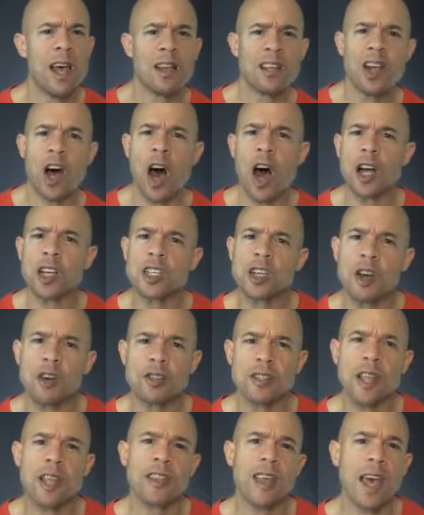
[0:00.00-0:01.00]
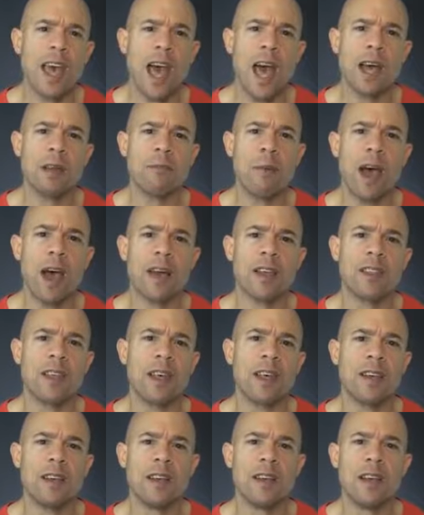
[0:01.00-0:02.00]
Talk shows that they had back
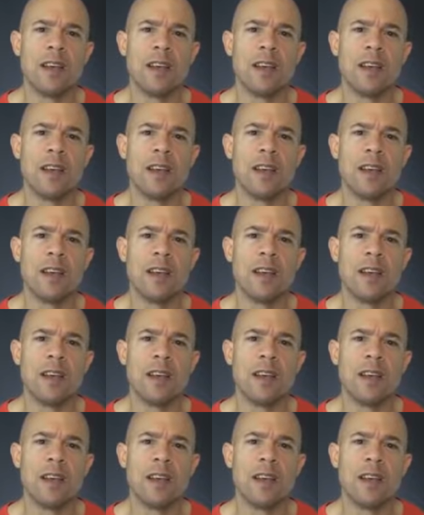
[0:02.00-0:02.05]
then,